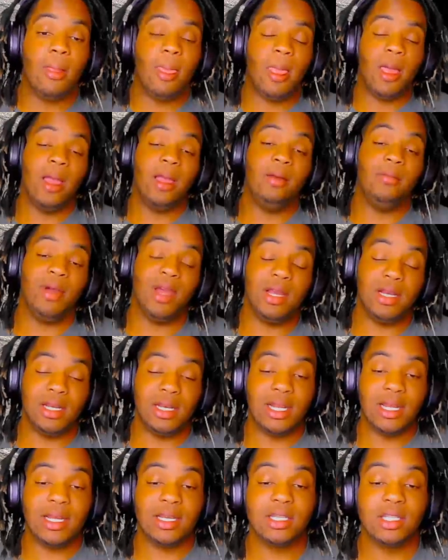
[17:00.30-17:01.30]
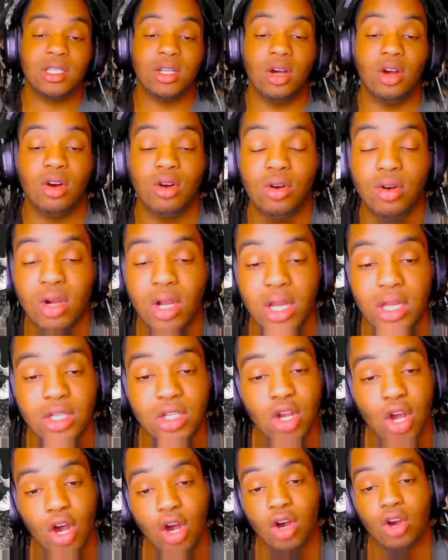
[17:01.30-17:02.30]
Hey man, the next song is
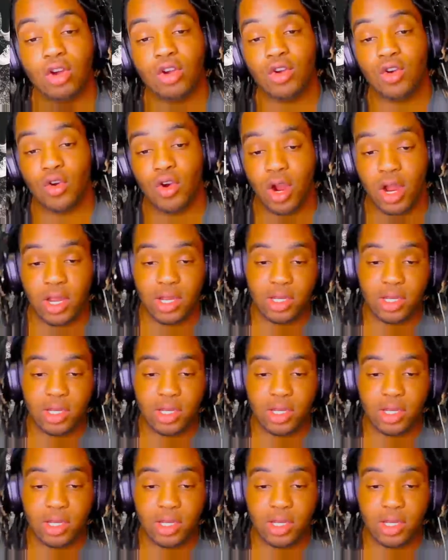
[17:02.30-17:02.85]
called Grace.